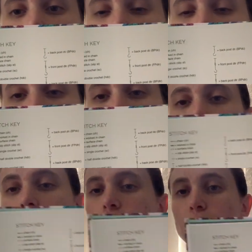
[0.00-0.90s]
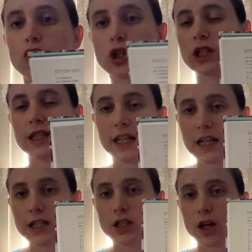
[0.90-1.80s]
even if you just need
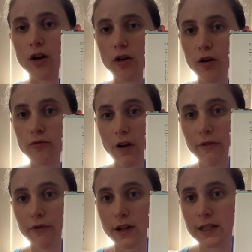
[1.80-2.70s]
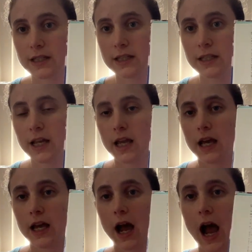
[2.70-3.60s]
it to reference
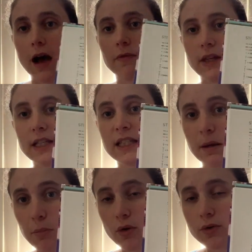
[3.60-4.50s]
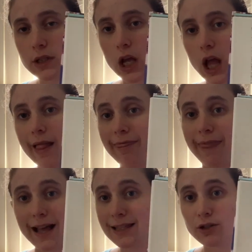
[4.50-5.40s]
these symbols,
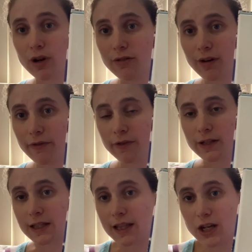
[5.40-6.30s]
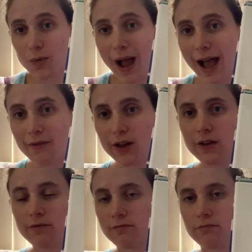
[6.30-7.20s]
that's a great reference, and then you have
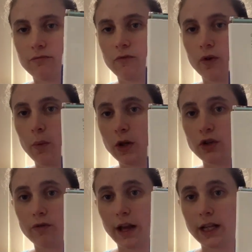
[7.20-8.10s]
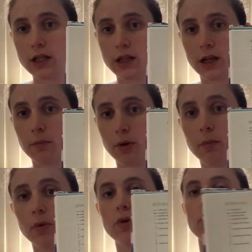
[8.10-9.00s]
it for when you're ready to put a
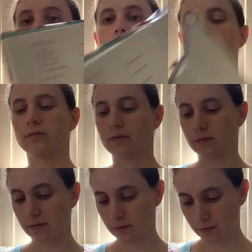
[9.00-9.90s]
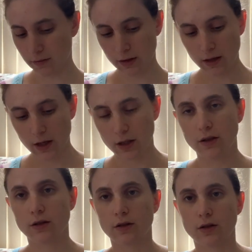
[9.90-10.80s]
border on.
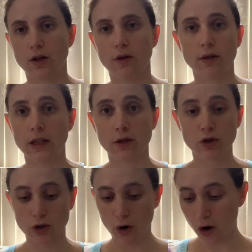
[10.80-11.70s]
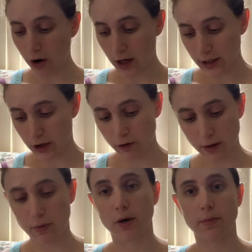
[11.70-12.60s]
So there's all kinds of
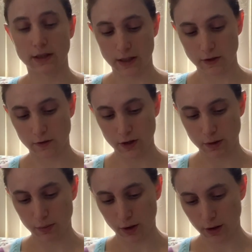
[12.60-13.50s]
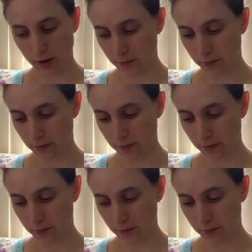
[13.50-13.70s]
great purposes for this book.